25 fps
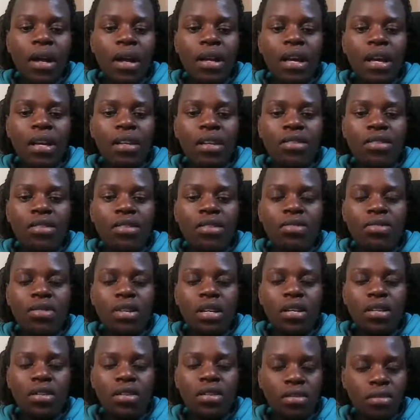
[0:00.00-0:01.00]
kg, you
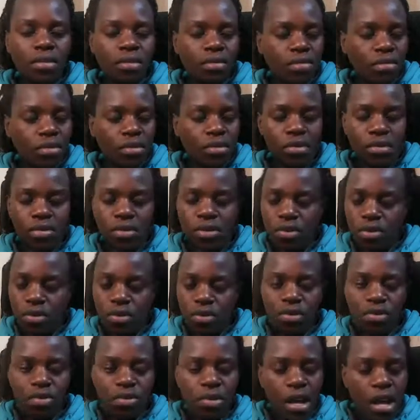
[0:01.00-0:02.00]
need, you
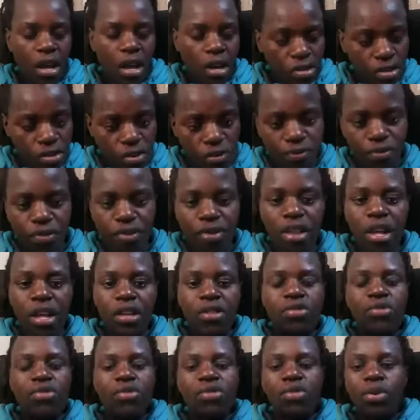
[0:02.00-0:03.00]
know, so forth
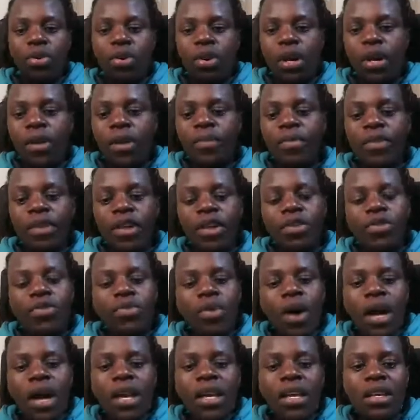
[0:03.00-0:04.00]
and so on.
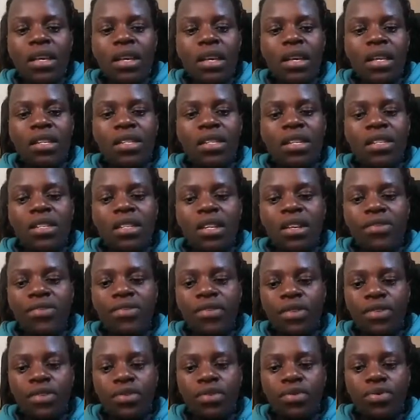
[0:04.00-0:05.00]
It's easy
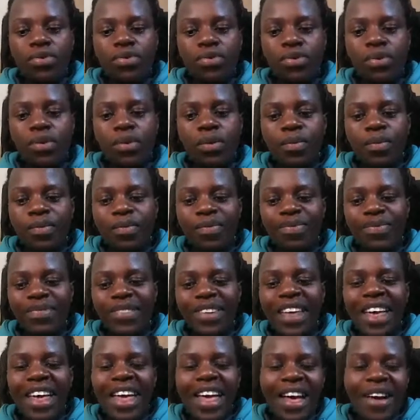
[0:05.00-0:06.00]
for you to
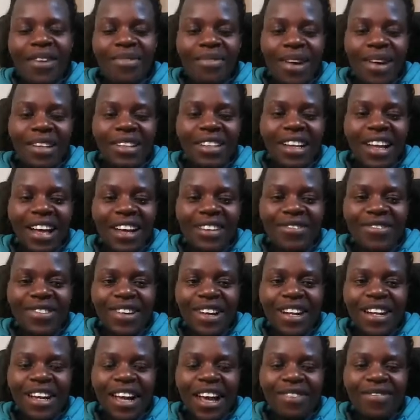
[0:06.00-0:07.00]
welcome
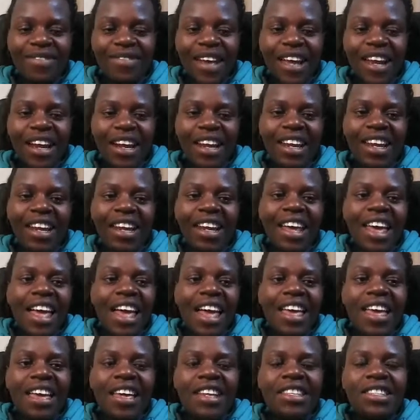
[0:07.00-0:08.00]
Irene.
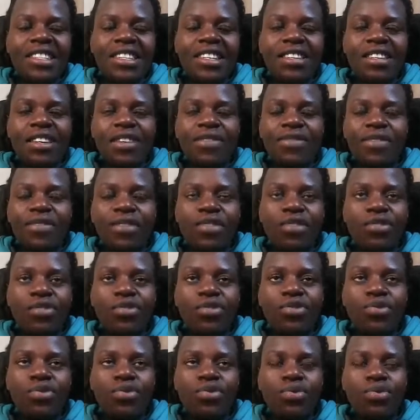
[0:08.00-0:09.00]
It's easy for you
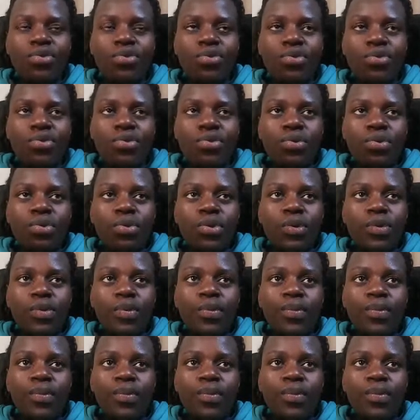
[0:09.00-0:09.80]
to